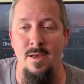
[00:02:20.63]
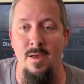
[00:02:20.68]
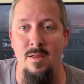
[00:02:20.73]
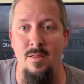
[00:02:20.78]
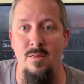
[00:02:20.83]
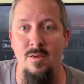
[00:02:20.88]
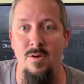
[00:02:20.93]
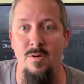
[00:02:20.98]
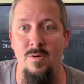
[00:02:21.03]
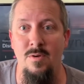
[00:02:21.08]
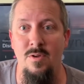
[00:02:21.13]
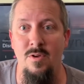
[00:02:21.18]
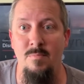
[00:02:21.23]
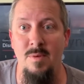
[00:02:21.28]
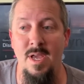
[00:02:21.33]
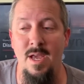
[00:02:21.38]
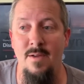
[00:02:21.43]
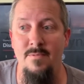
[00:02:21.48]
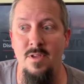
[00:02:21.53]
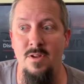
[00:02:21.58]
So you
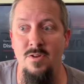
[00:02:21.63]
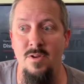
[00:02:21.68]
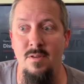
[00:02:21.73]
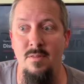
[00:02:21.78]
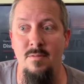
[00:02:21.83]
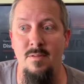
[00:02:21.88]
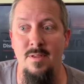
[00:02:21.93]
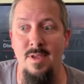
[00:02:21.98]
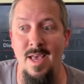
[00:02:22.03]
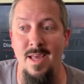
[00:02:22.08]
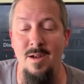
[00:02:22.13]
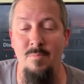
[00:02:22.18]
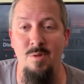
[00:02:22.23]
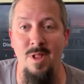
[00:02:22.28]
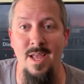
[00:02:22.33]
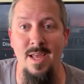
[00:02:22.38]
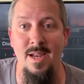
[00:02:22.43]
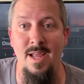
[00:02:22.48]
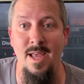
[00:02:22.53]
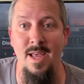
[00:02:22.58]
may have to just kind of
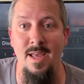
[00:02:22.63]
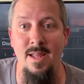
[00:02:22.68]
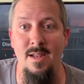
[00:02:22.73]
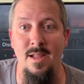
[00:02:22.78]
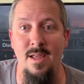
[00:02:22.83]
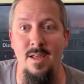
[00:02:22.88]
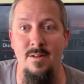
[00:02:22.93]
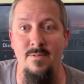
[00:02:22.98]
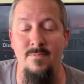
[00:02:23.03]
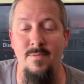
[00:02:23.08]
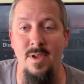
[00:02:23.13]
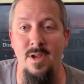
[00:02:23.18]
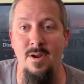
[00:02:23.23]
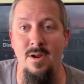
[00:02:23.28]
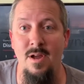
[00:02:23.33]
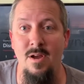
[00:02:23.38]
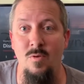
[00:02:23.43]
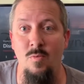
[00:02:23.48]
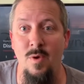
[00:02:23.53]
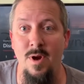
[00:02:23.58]
plan ahead and figure
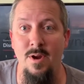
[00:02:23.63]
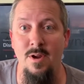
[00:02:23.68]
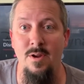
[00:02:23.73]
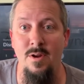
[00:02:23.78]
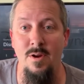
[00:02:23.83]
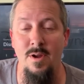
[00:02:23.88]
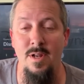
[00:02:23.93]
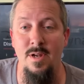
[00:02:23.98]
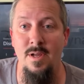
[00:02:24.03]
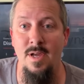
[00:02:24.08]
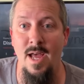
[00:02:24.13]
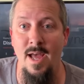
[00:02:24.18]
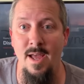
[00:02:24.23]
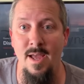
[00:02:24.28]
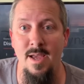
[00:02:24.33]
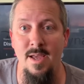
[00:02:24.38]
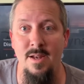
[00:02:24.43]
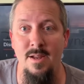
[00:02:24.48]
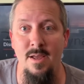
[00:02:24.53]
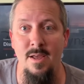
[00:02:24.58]
out where you're gonna
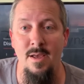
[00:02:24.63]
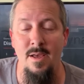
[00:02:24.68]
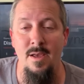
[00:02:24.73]
hide